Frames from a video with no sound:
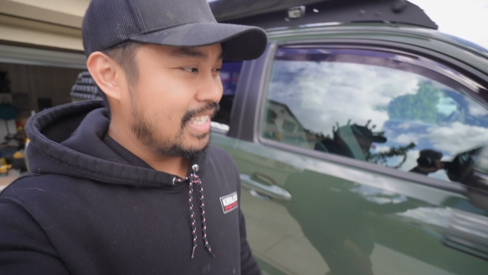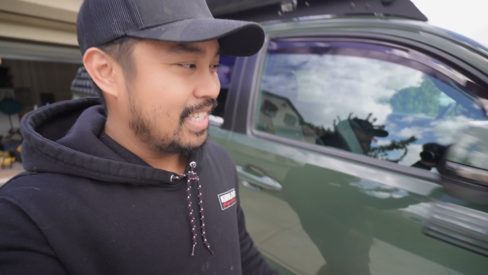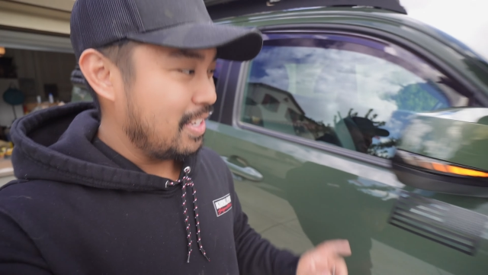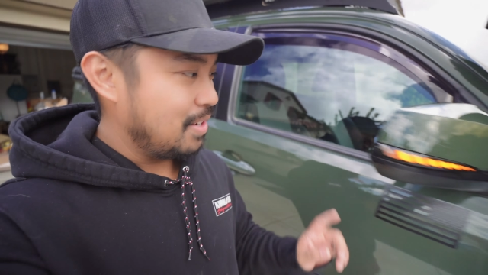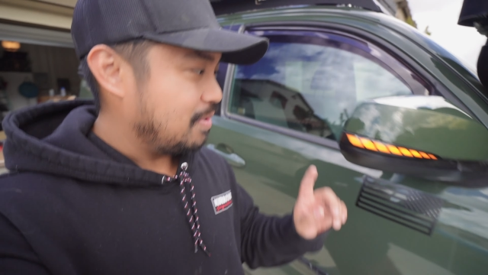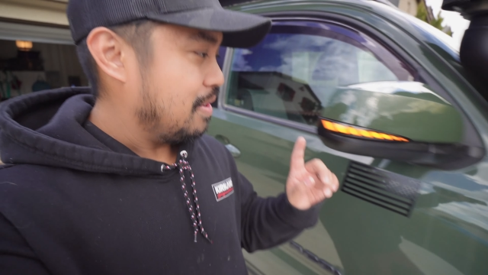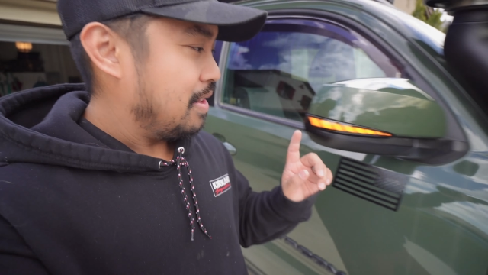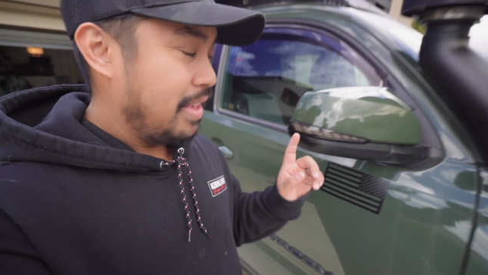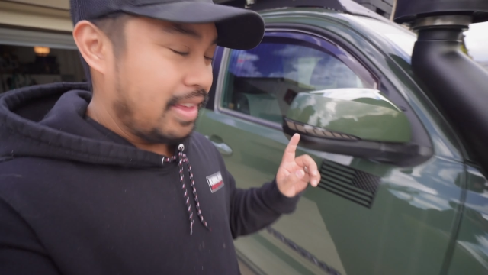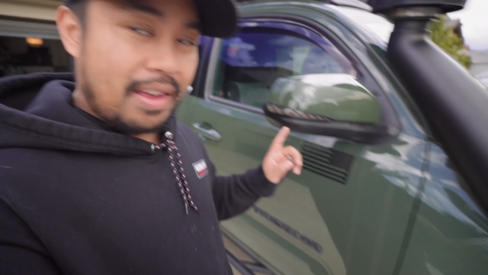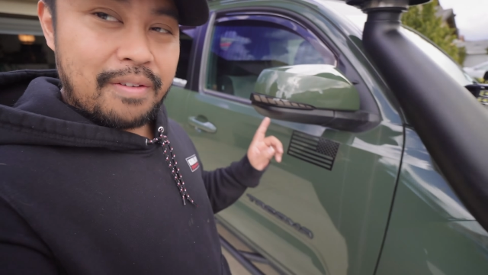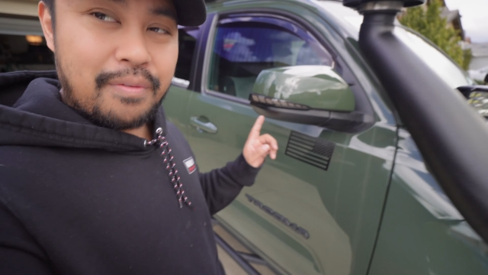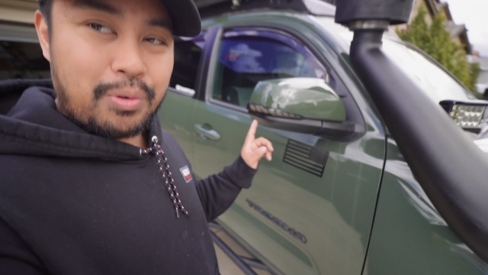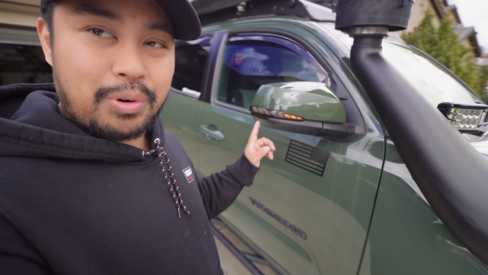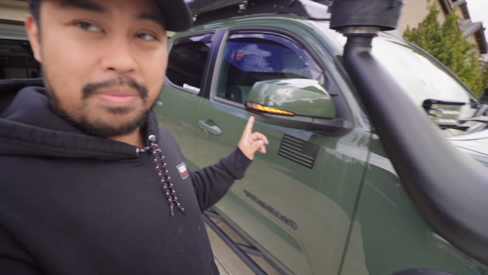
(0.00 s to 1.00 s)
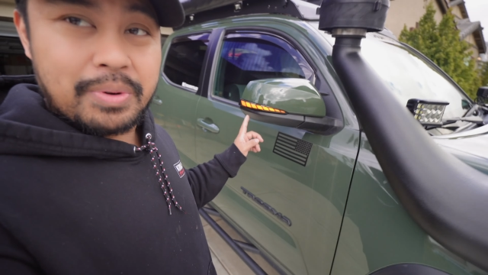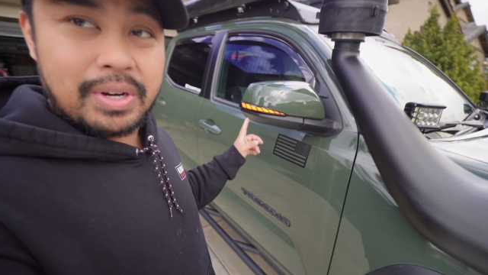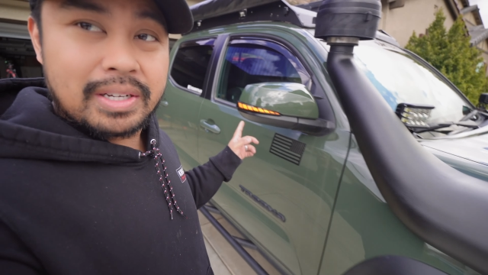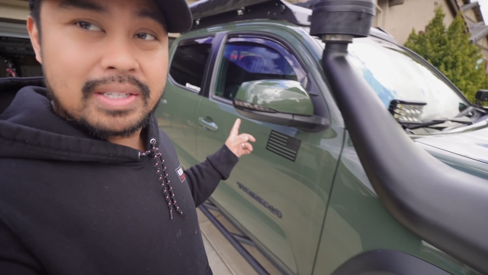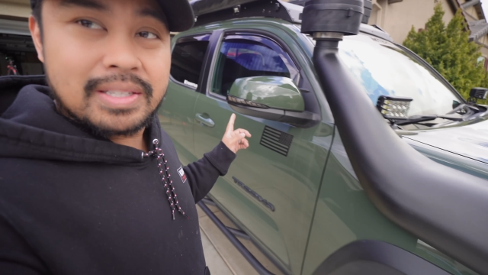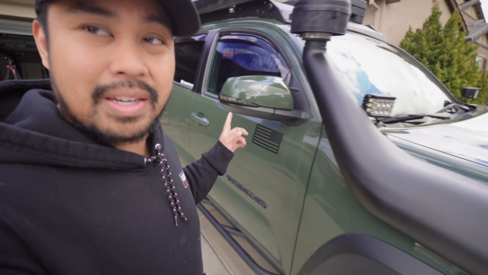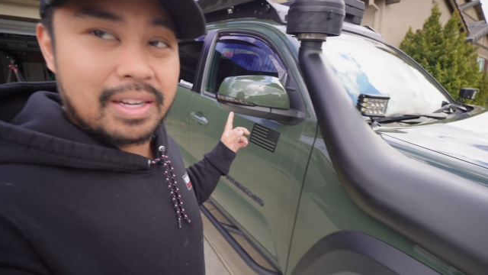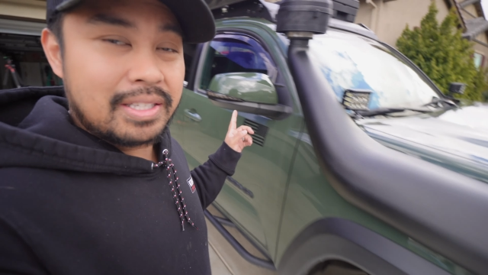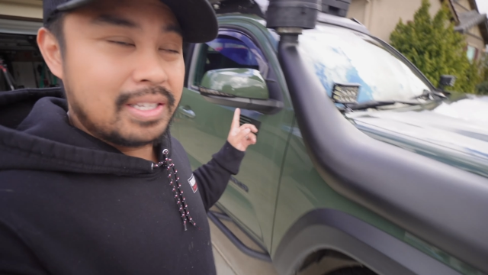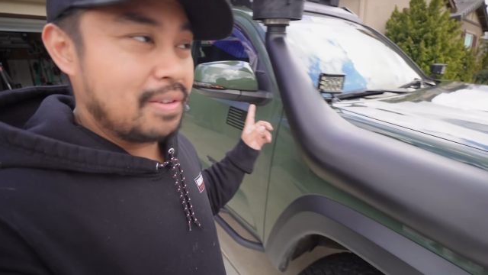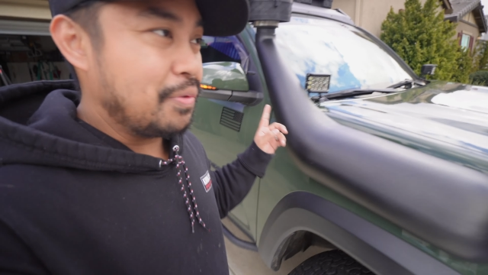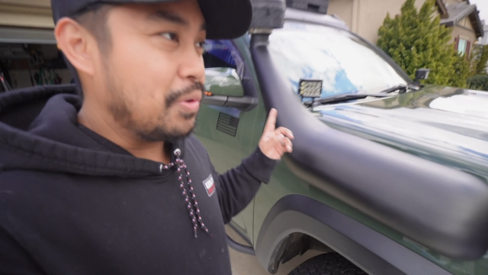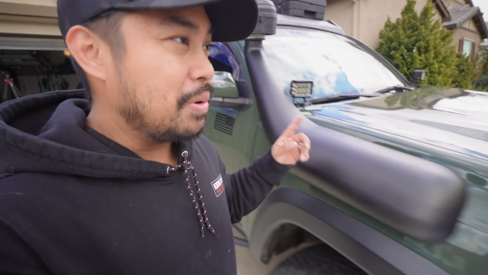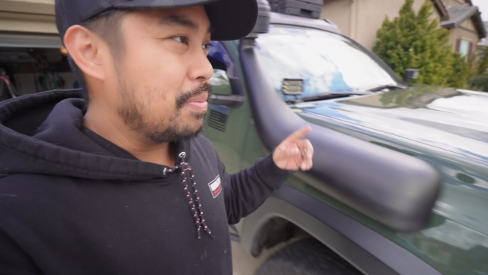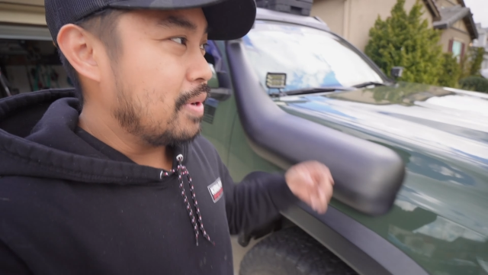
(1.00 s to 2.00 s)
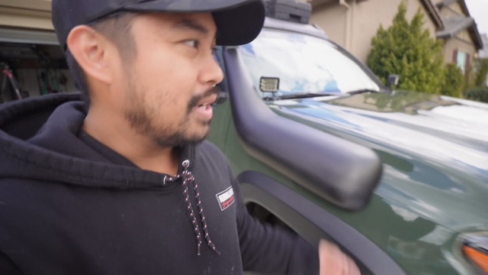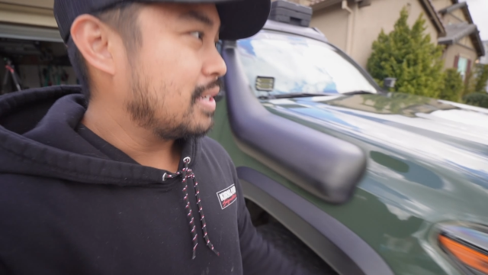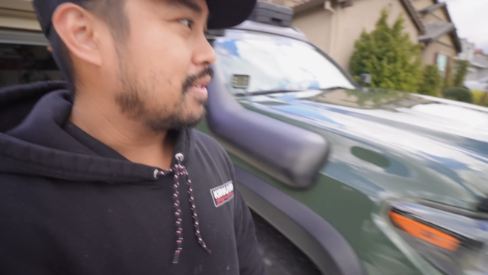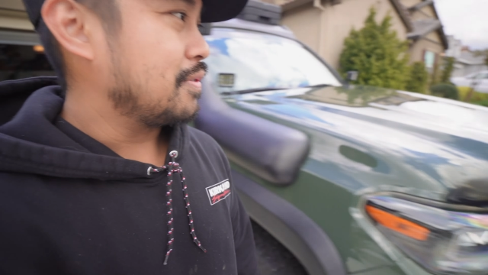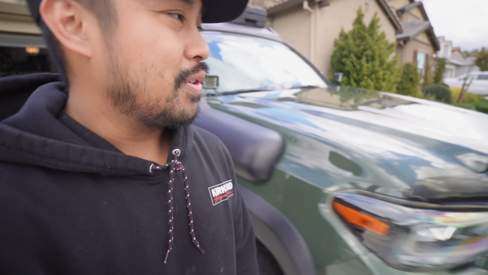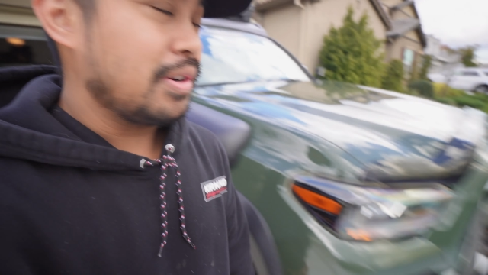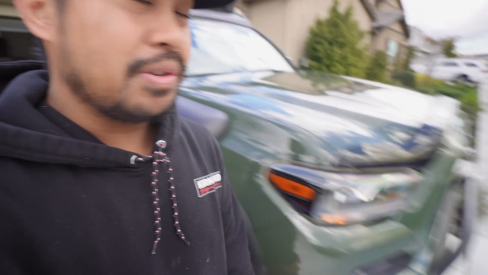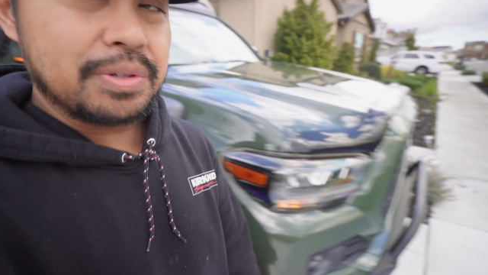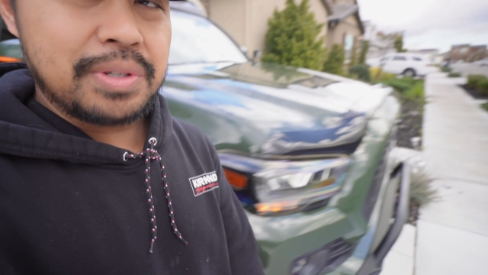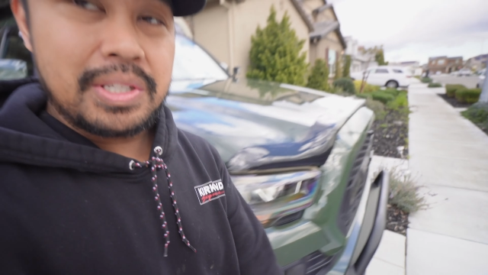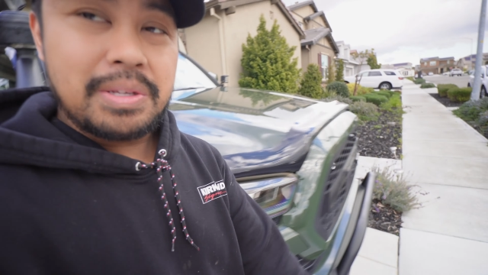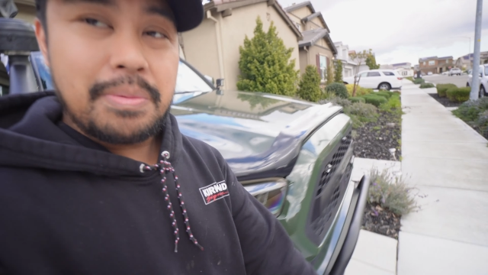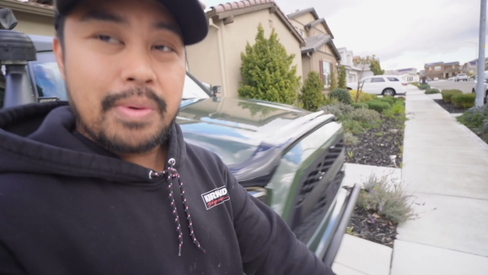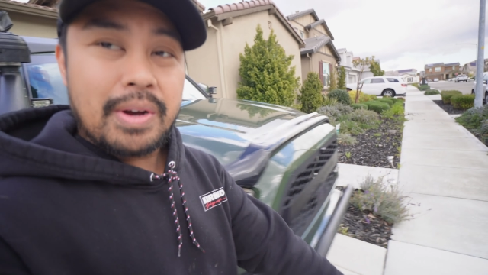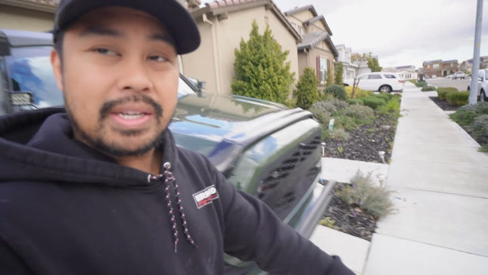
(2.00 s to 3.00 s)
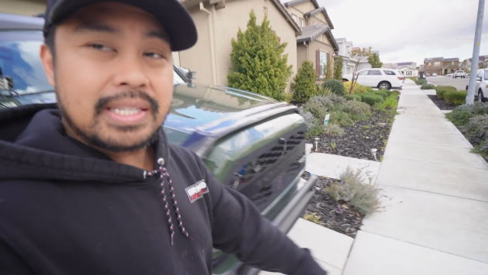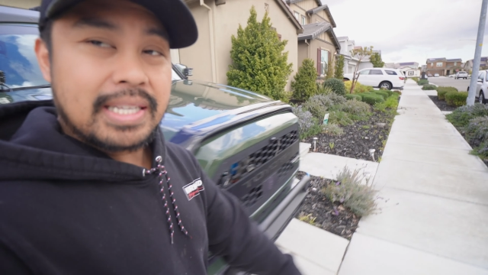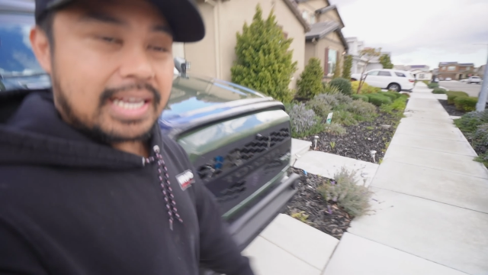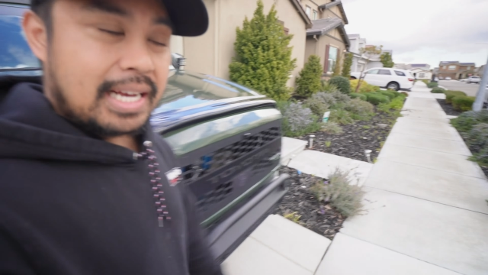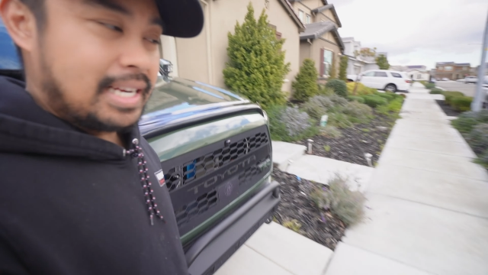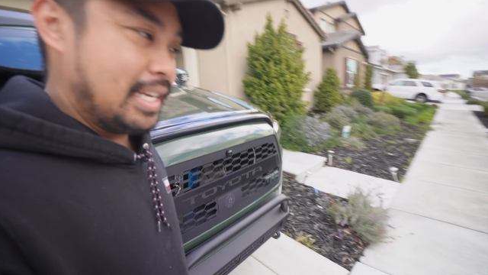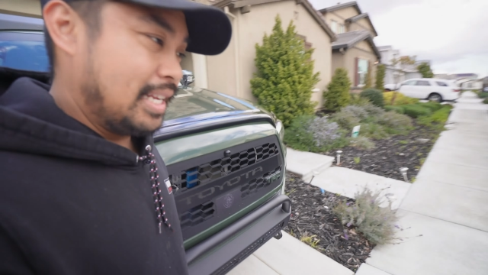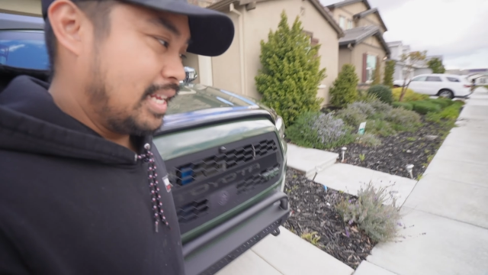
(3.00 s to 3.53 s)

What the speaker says: So 40 bucks, I'll take 40 bucks over 160 bucks any